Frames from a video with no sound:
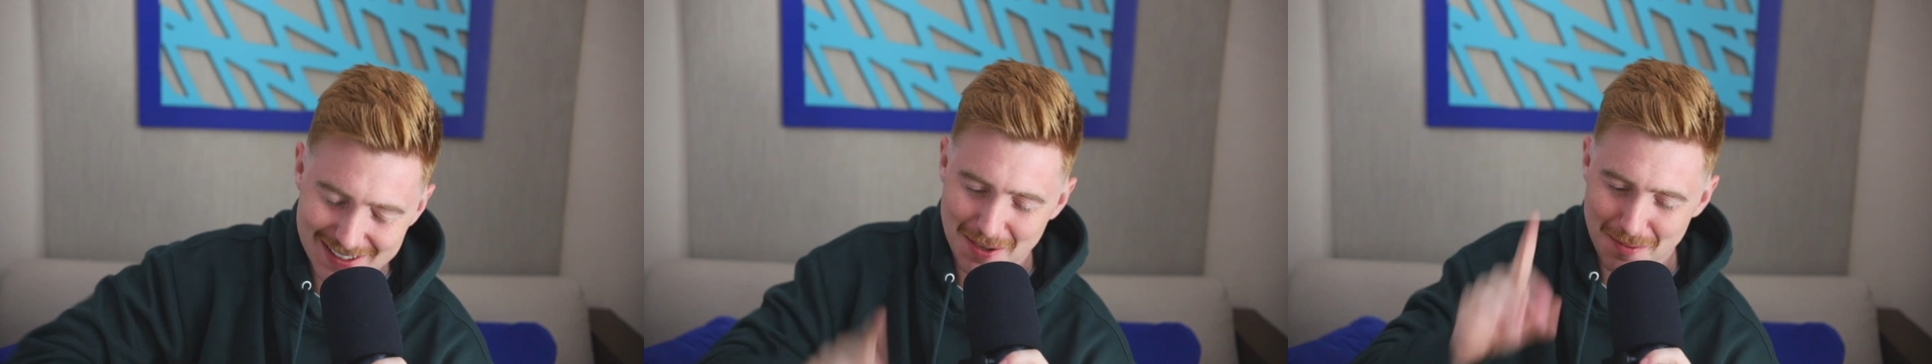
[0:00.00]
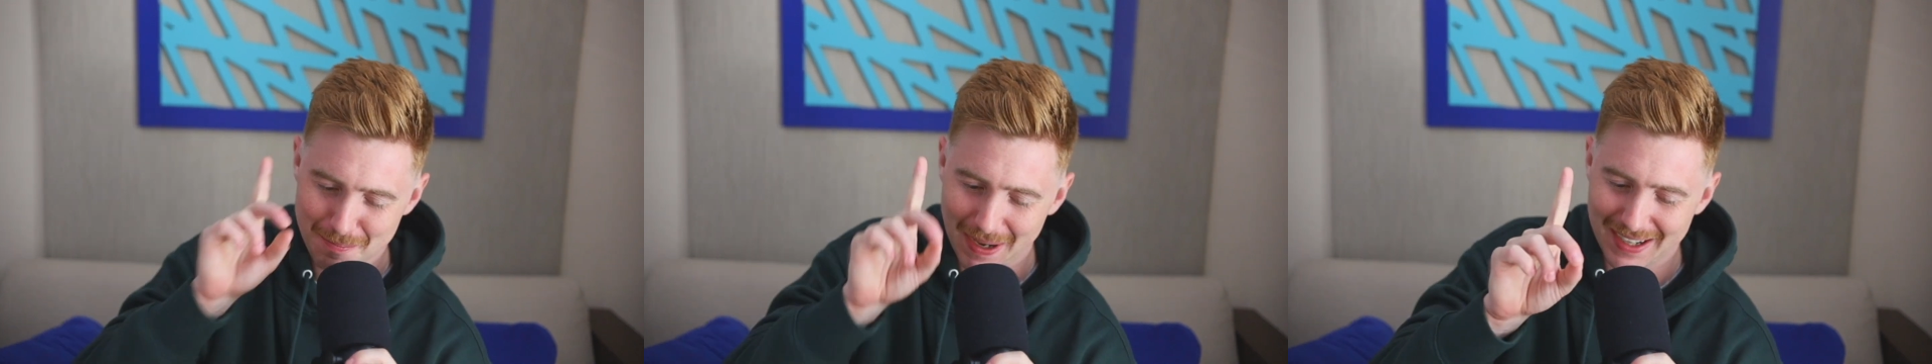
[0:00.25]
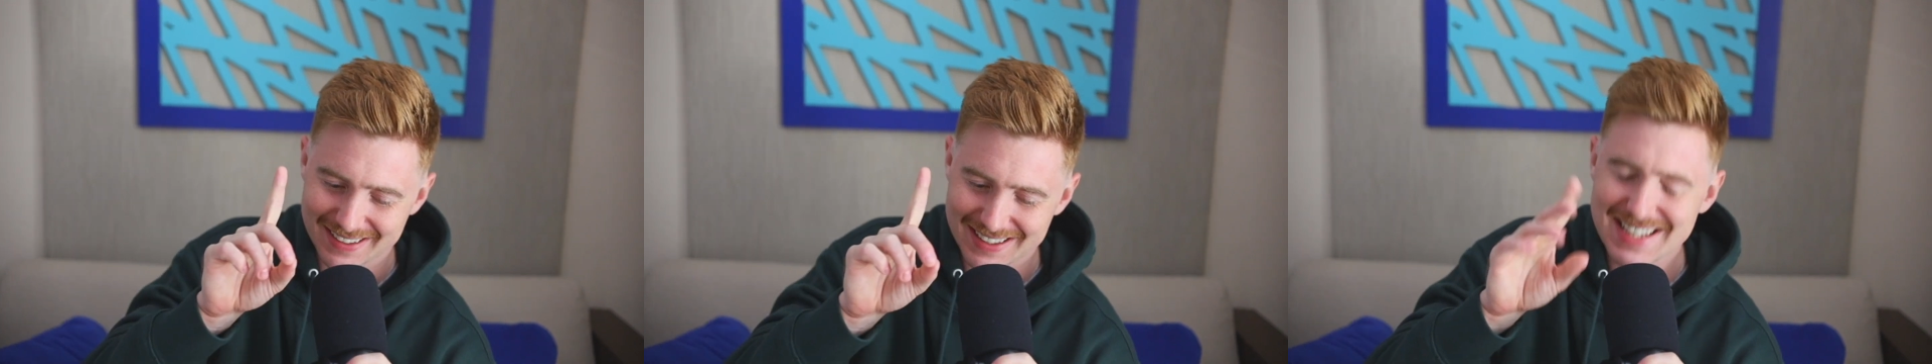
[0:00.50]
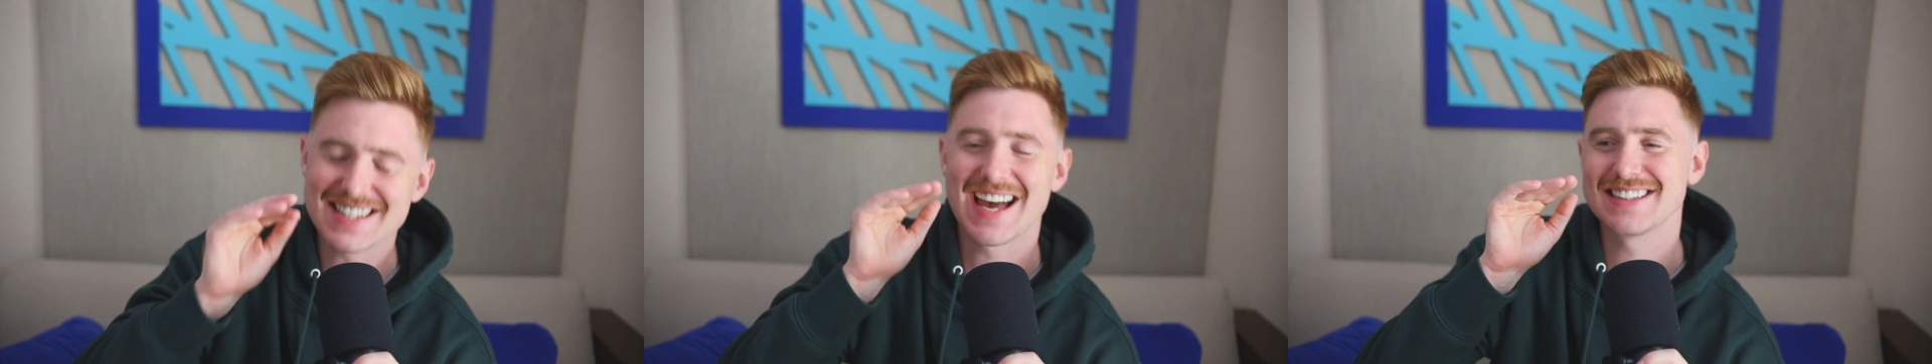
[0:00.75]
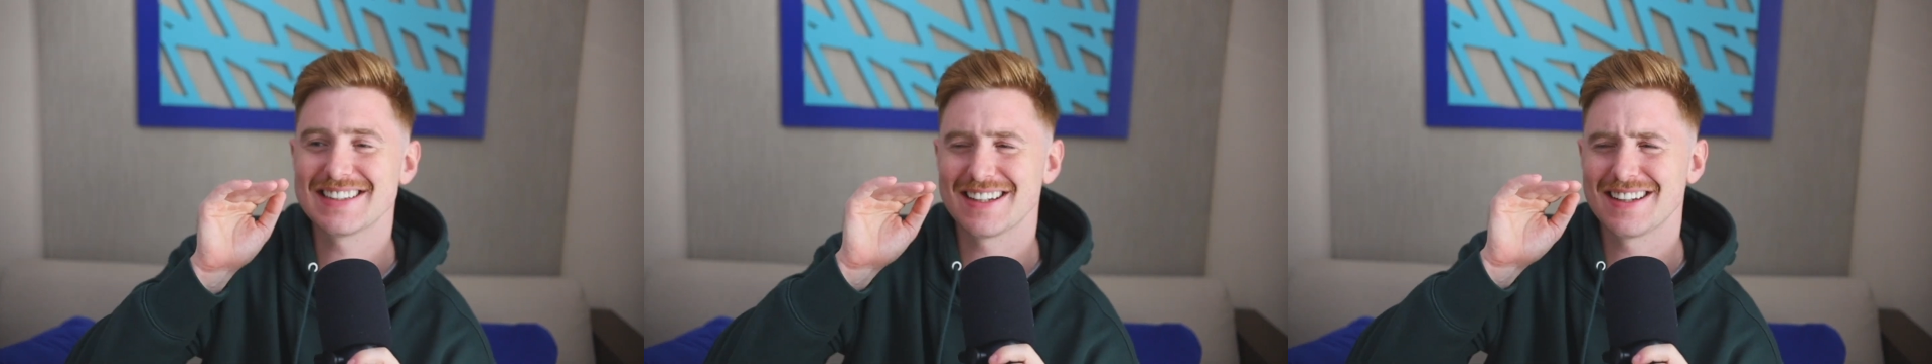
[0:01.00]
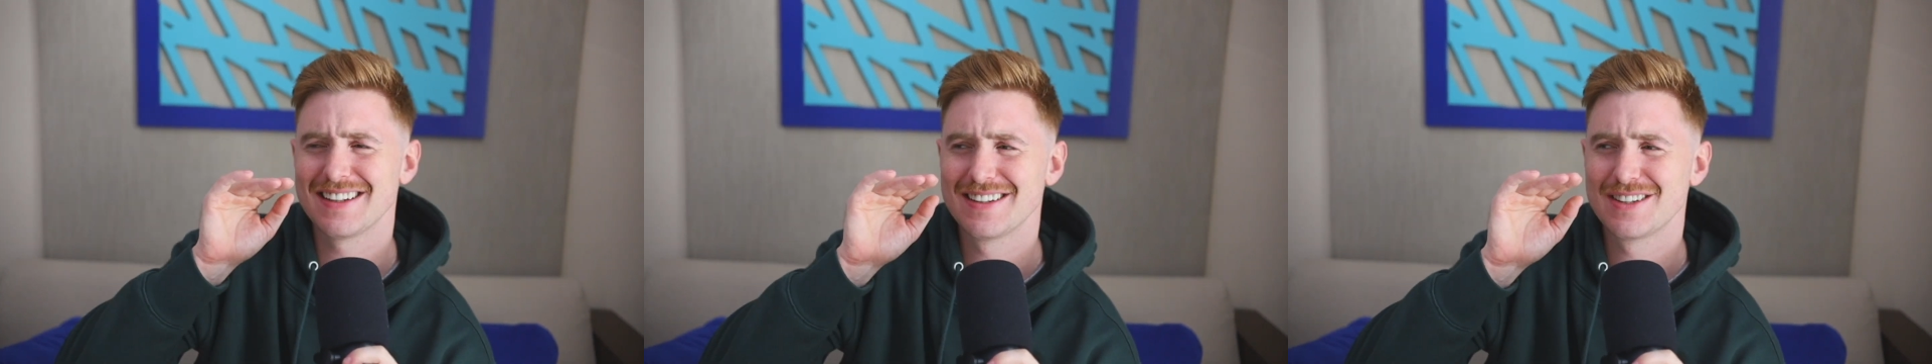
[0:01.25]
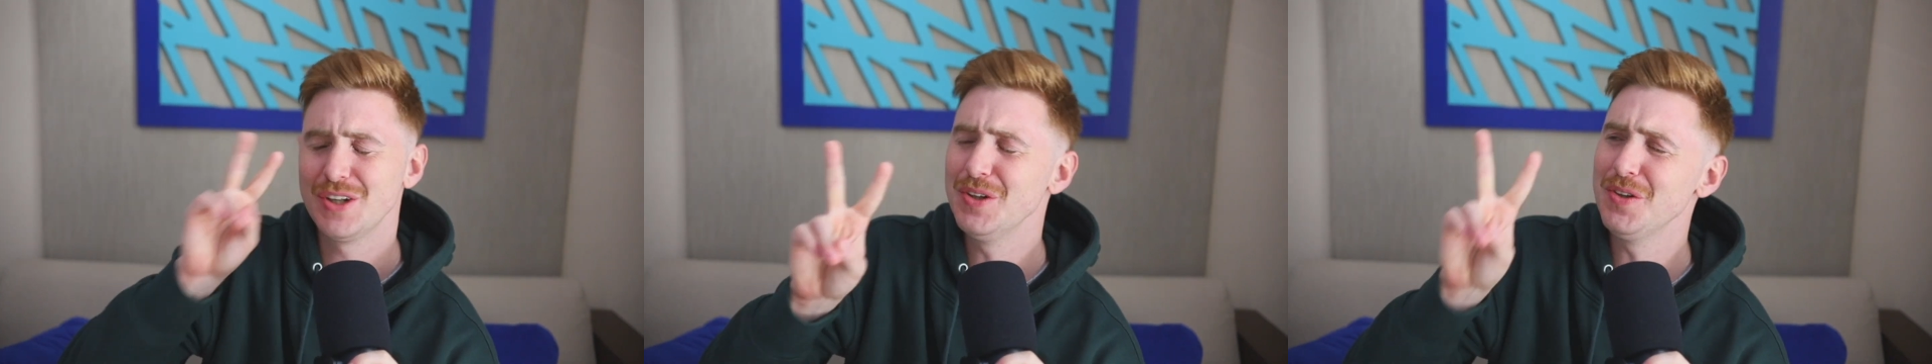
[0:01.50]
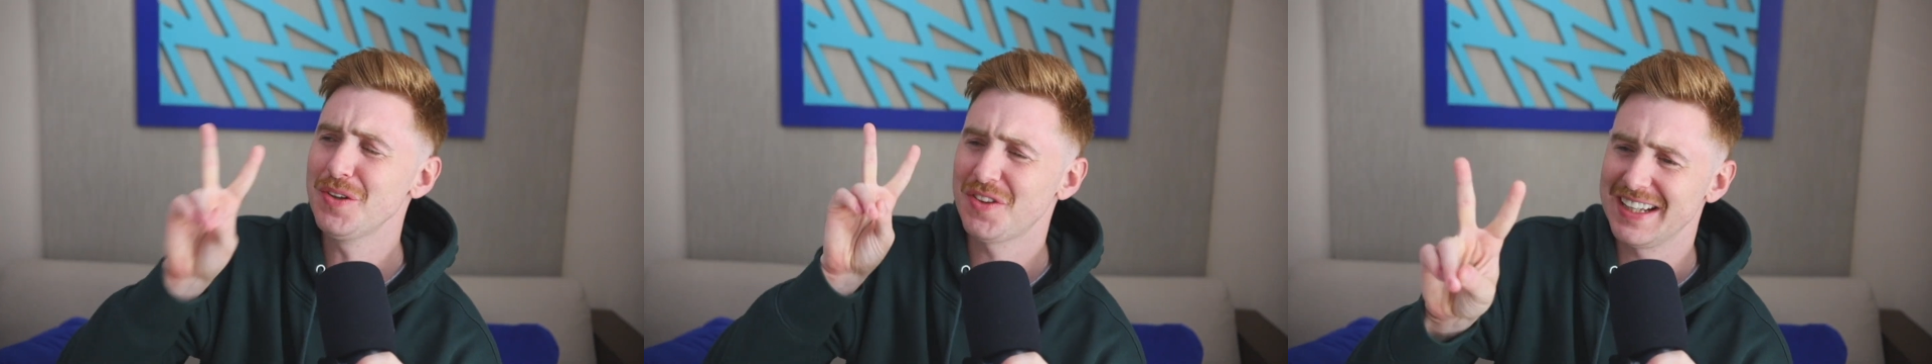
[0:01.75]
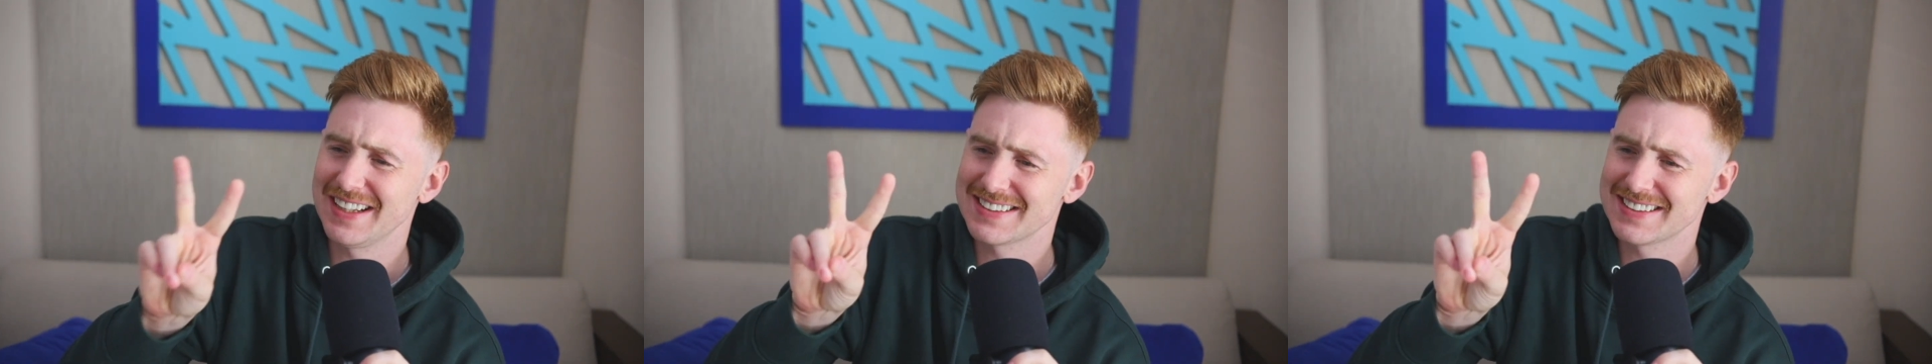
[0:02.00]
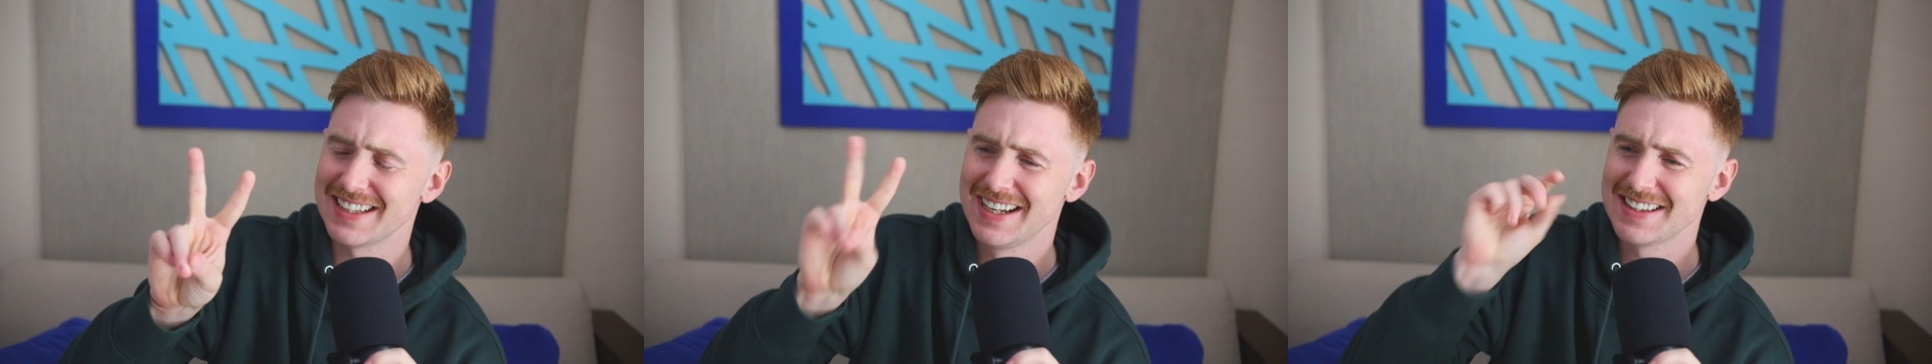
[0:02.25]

But this has two things